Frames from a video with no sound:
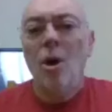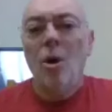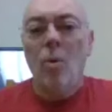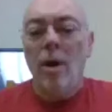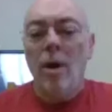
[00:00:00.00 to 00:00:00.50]

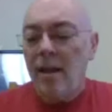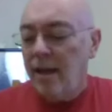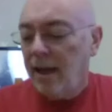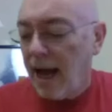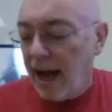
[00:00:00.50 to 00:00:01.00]
Well,
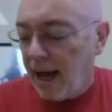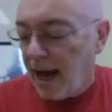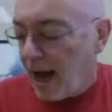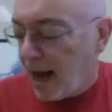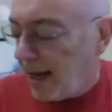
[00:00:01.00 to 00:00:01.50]

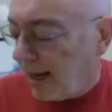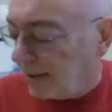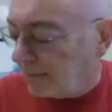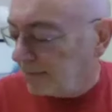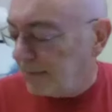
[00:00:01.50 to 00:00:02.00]

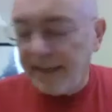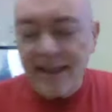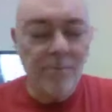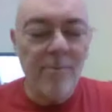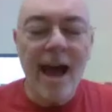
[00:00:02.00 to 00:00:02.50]
I not
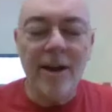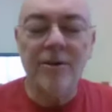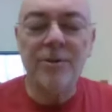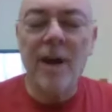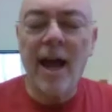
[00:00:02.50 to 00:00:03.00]
that it
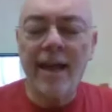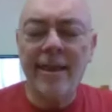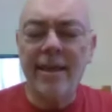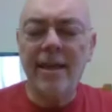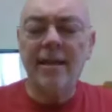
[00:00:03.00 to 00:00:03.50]
matters, but I
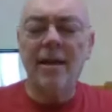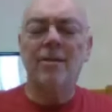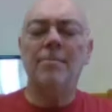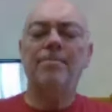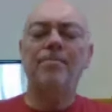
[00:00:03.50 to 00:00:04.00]
think
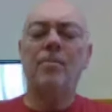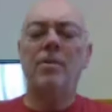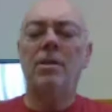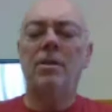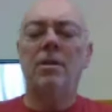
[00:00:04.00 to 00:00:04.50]

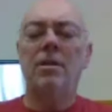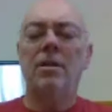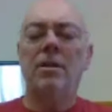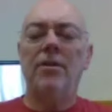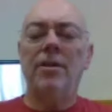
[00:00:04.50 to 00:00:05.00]

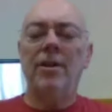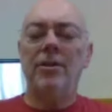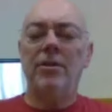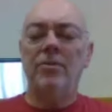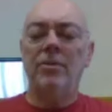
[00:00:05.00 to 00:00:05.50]

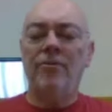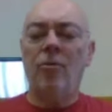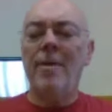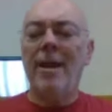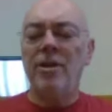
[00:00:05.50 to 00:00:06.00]
the
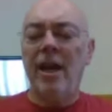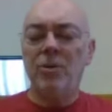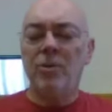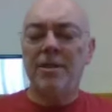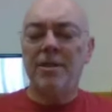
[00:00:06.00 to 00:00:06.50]
format
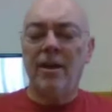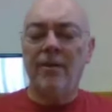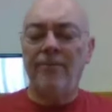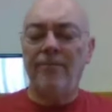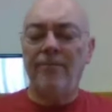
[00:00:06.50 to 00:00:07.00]
change was a
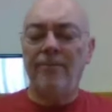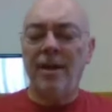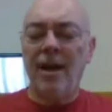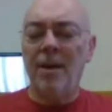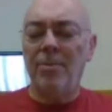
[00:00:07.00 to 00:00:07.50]

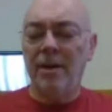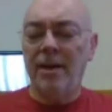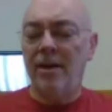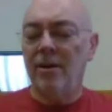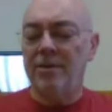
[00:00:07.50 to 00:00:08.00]
couple of
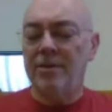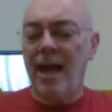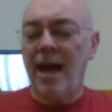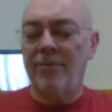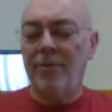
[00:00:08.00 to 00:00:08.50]
years
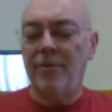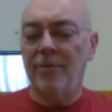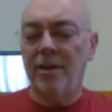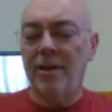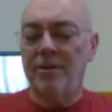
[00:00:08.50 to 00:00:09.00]
after
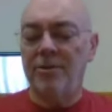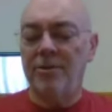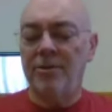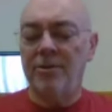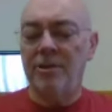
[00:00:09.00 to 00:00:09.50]
the
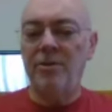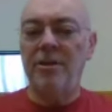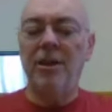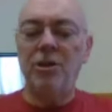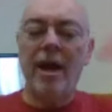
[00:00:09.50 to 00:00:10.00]
two,
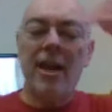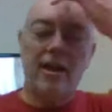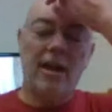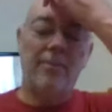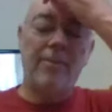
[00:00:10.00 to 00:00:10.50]
because you had
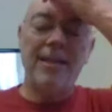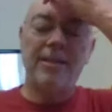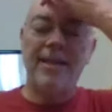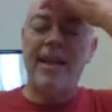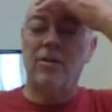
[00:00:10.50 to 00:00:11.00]
a
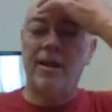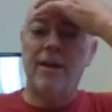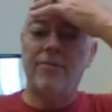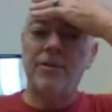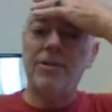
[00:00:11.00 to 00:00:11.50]
bicentennial
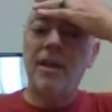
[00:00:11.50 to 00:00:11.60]
conference,